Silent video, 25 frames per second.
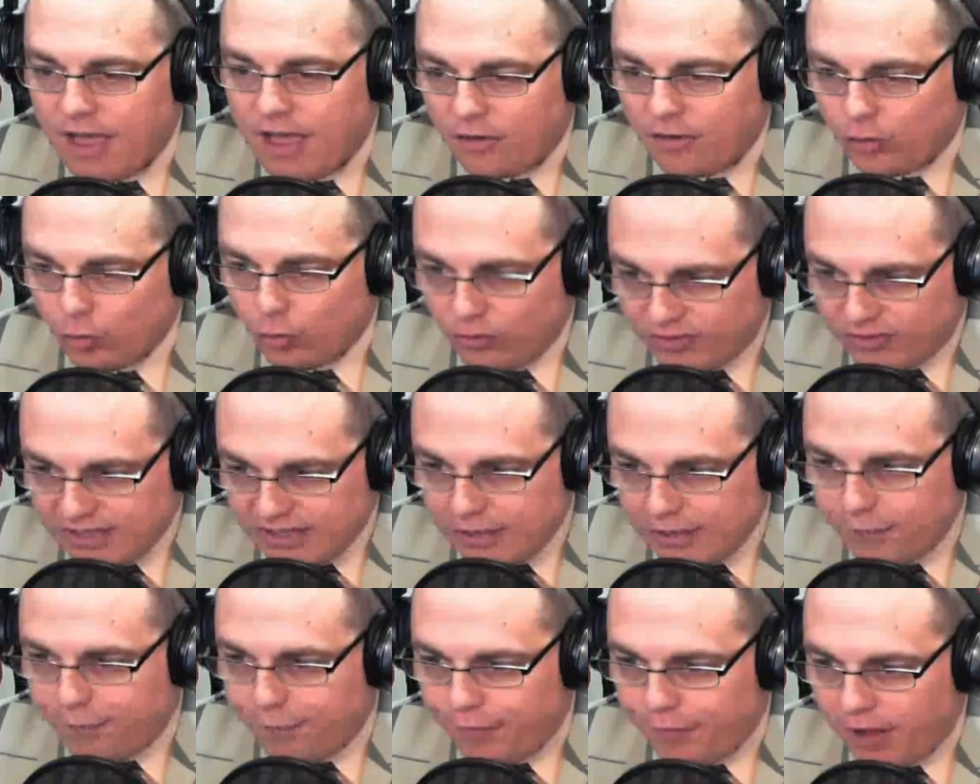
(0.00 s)
to
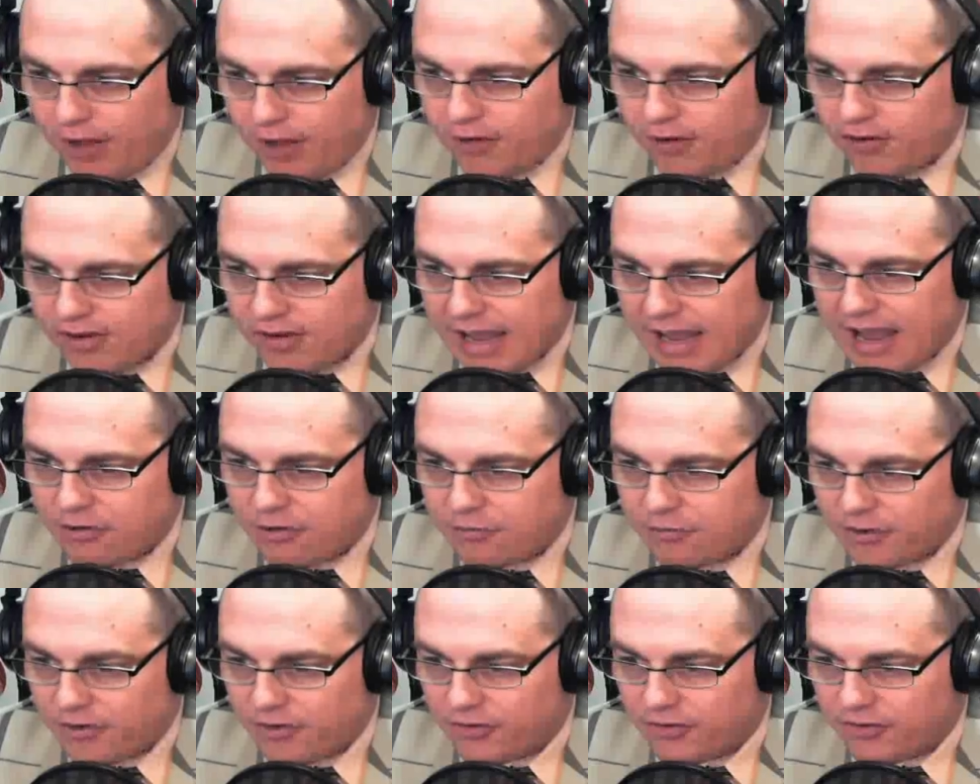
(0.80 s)
defund
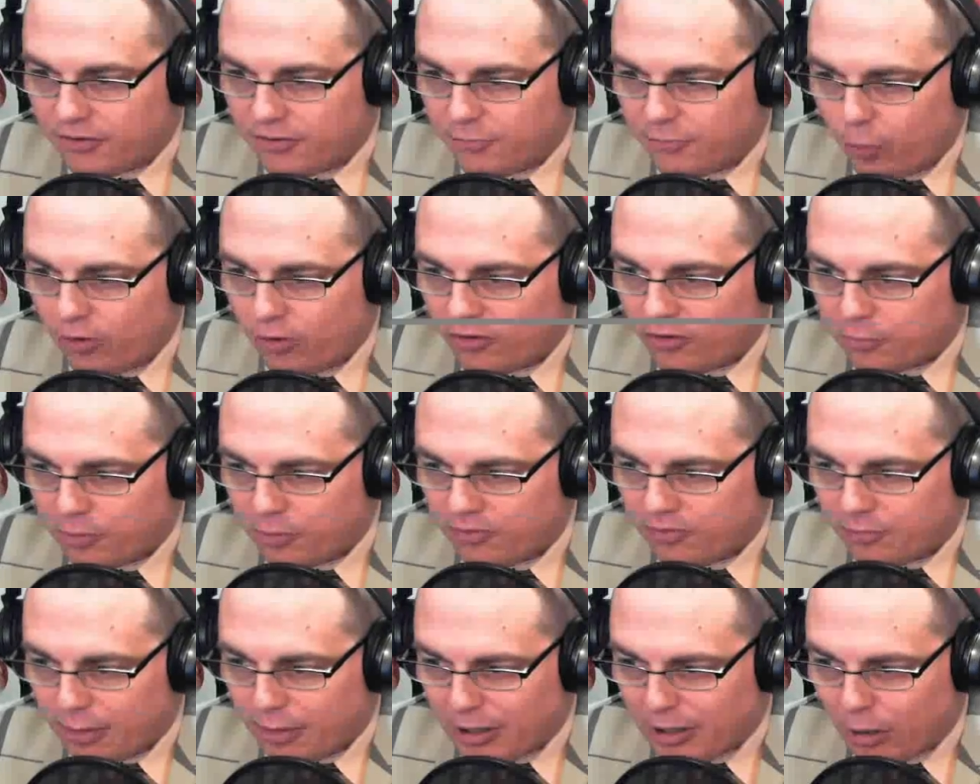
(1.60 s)
Nashville's enforcement
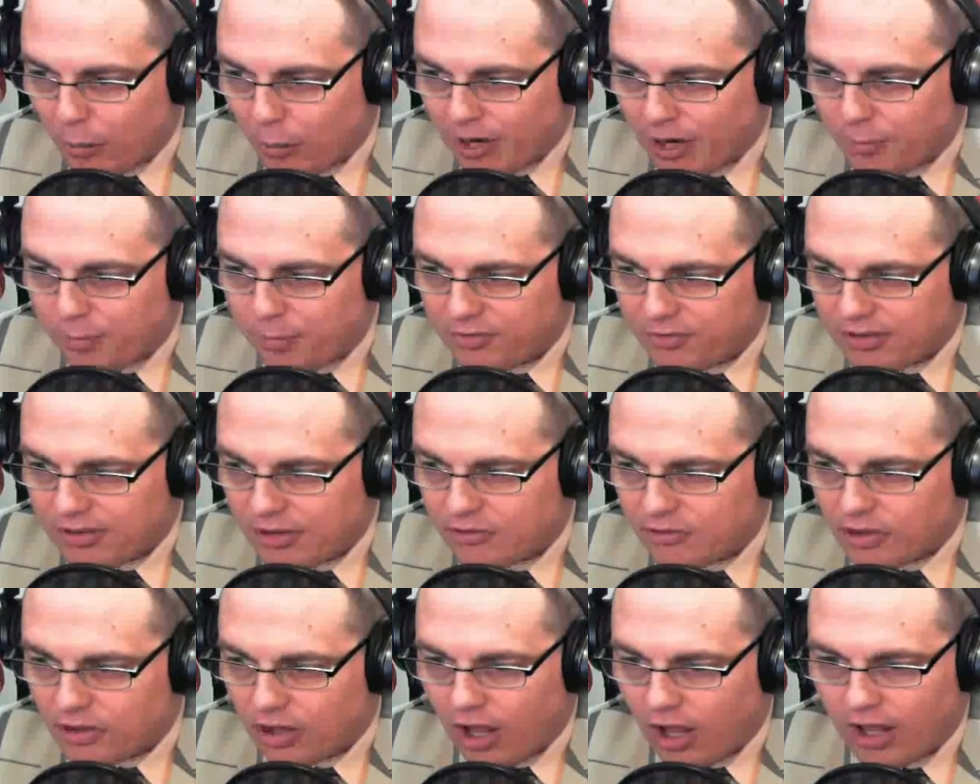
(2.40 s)
of marijuana
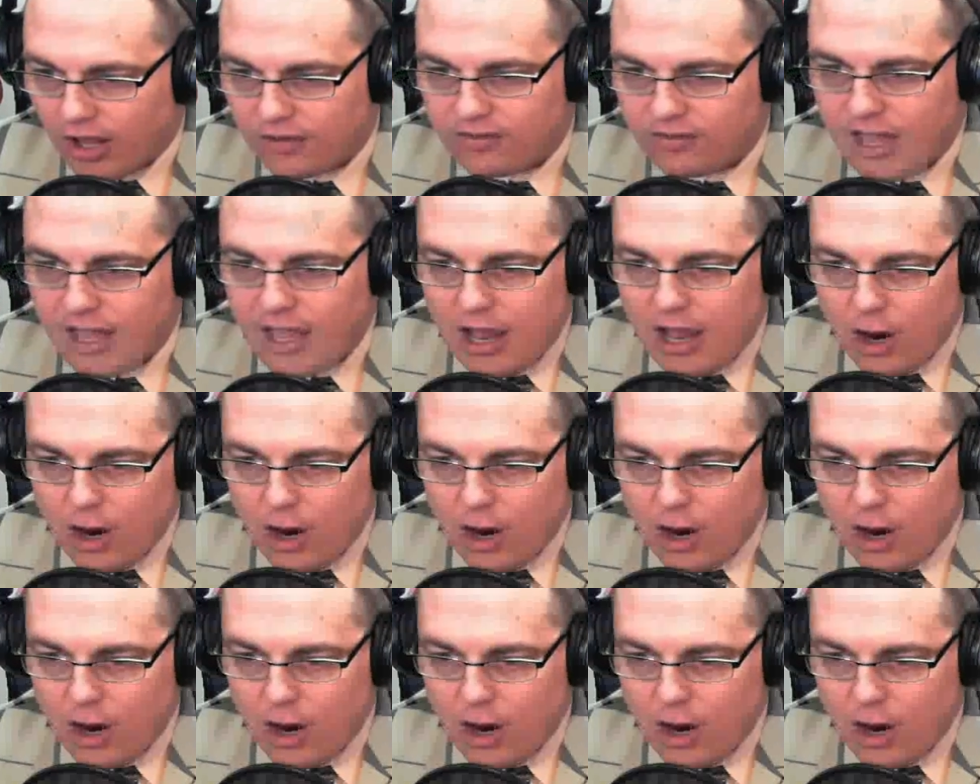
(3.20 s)
possession laws.